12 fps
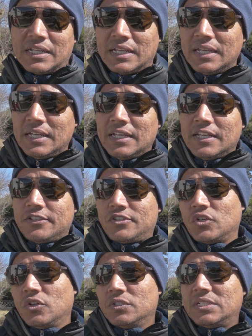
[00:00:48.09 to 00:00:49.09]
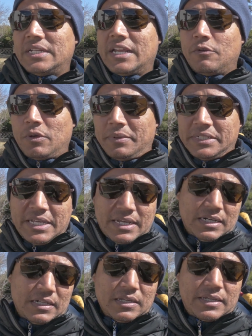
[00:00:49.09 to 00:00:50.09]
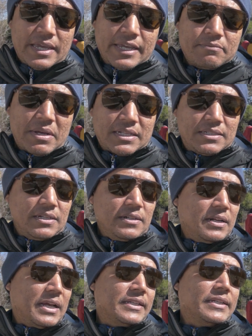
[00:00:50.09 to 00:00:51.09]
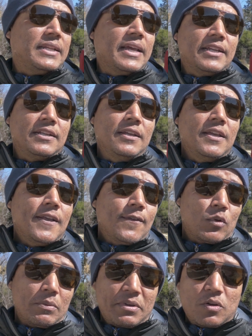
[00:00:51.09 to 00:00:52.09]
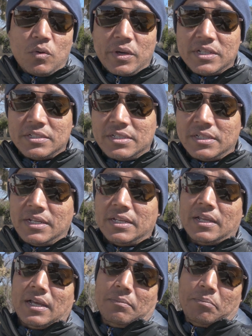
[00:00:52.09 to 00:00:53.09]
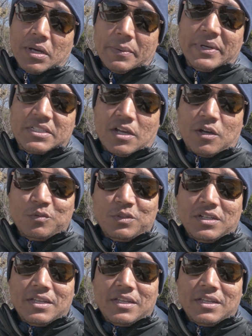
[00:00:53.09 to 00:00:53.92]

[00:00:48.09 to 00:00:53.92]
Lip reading: So today we'll be taking a look here at Maktar, and then we'll be going to the Berber town,